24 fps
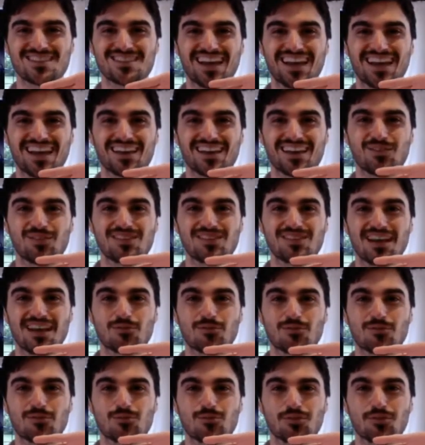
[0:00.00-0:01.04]
Um, this is
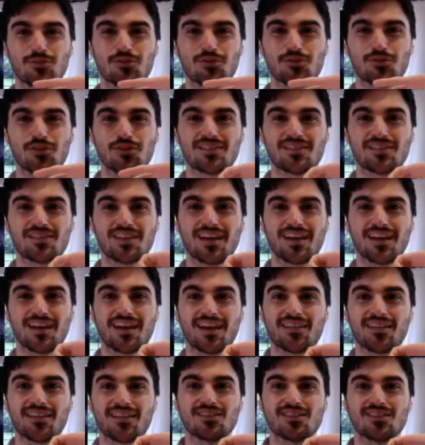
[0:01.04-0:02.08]
out towards trochanter,
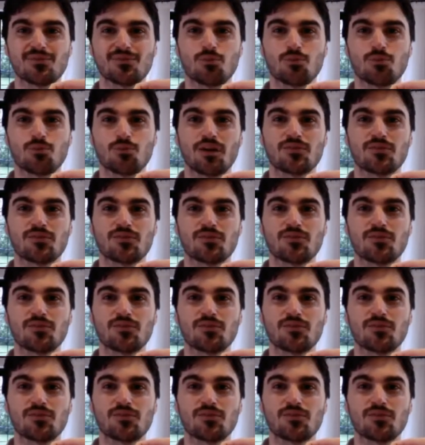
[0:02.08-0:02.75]
and this is more out.